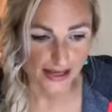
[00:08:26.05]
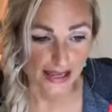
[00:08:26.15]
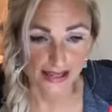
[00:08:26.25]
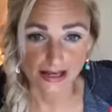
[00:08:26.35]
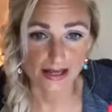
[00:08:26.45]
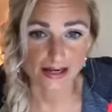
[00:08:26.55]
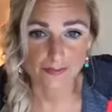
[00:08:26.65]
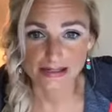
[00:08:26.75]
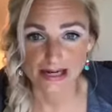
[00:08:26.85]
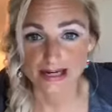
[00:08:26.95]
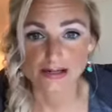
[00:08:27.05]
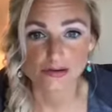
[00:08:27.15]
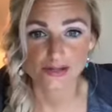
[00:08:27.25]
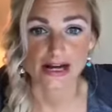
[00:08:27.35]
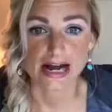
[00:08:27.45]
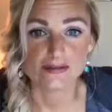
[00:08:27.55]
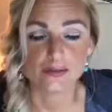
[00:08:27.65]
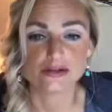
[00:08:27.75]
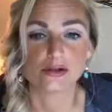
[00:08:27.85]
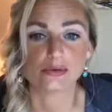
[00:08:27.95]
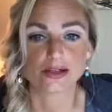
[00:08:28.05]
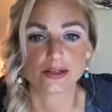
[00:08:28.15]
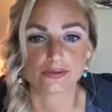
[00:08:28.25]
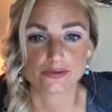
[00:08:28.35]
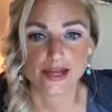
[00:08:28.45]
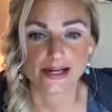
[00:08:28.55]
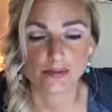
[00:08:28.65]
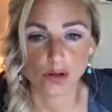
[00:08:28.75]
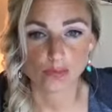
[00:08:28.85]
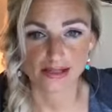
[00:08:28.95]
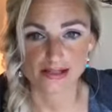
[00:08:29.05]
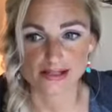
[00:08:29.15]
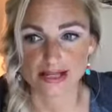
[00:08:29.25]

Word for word: and, and I mean, I know that I've been going through that in moments,